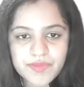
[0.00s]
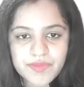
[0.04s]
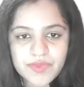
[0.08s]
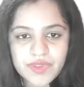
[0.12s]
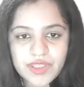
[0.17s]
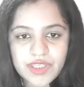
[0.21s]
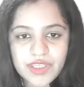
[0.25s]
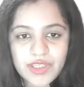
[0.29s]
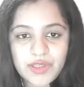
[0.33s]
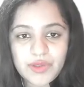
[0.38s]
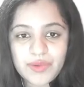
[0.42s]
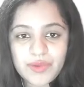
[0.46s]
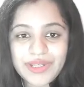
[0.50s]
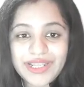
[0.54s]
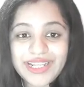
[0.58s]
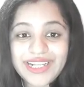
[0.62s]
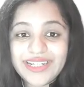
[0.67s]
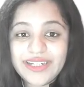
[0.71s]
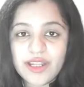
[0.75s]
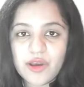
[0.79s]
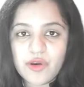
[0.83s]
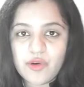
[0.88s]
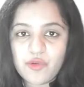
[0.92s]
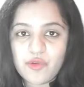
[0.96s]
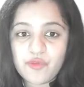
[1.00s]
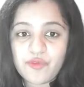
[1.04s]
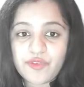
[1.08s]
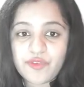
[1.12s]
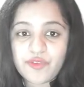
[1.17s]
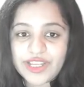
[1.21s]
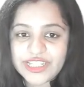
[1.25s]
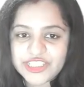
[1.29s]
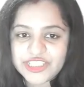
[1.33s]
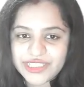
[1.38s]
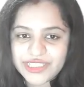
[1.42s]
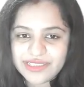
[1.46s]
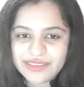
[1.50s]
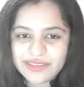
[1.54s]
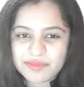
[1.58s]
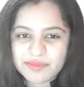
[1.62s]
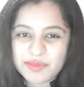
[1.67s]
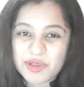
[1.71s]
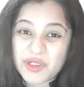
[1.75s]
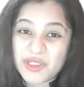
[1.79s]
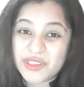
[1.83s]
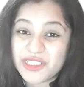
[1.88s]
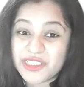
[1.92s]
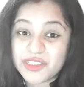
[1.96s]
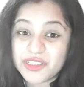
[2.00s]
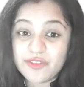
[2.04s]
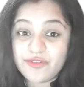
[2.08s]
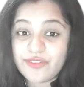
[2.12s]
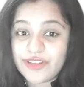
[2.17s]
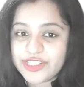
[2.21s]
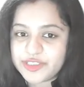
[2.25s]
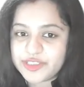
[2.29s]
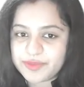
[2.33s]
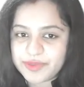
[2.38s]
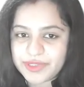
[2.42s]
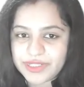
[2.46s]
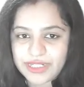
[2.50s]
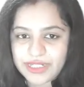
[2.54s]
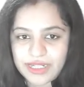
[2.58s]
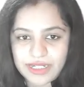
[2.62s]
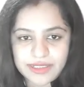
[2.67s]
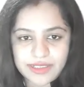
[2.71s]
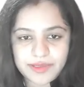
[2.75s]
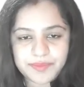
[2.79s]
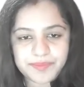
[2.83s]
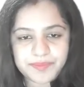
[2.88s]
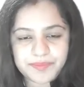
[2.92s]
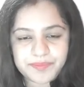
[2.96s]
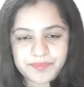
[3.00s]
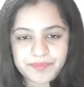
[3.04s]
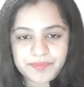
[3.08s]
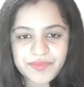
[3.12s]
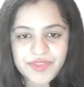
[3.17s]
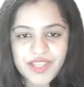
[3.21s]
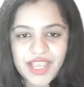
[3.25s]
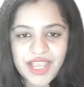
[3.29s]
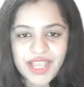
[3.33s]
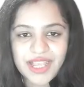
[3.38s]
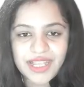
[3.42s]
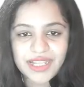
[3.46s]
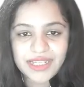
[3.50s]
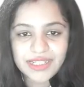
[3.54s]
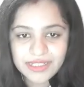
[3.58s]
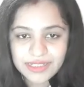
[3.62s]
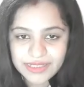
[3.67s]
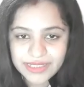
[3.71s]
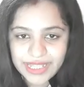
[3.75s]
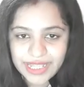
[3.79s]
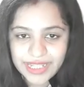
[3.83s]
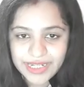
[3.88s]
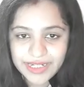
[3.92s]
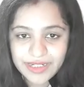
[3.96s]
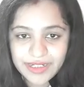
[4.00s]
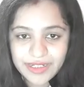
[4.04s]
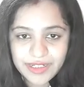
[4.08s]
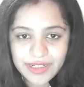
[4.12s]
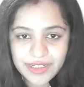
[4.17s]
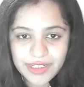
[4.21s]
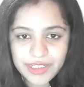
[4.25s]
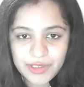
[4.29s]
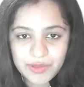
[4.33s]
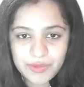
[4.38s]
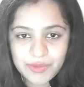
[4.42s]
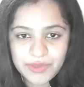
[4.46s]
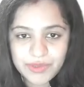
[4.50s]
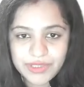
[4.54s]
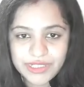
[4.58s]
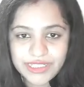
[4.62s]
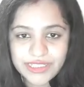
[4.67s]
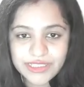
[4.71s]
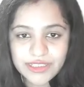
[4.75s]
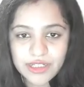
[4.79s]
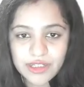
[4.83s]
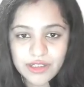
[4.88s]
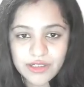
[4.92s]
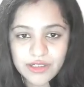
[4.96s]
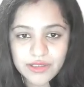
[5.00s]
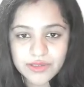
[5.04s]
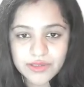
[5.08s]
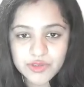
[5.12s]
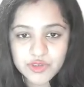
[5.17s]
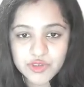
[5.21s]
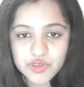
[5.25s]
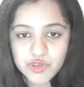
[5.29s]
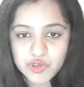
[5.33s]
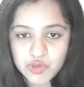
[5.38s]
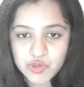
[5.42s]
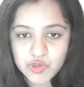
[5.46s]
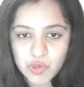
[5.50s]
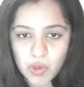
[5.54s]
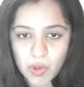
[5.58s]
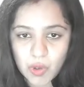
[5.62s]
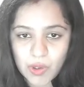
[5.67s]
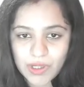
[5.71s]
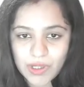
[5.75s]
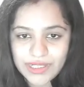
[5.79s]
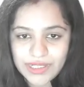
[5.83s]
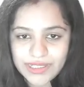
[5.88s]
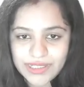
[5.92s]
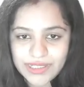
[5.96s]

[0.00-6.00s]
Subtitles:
You need veggies because it's a veg biryani. Then you need salt.